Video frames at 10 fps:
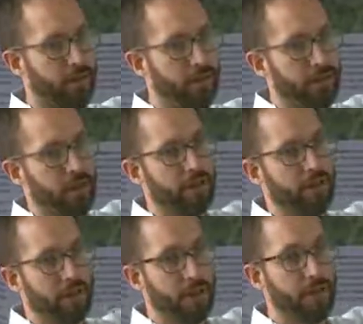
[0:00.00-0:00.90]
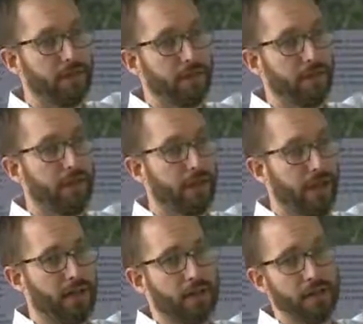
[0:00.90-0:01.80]
which section of the H T M L
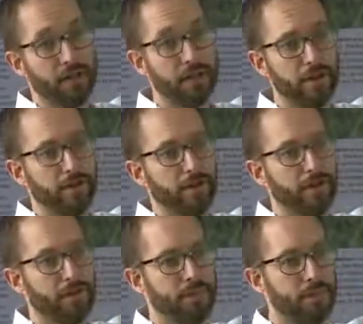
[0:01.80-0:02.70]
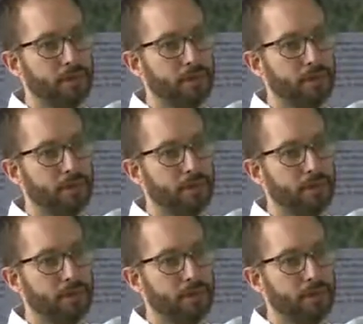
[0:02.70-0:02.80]
that data lives in.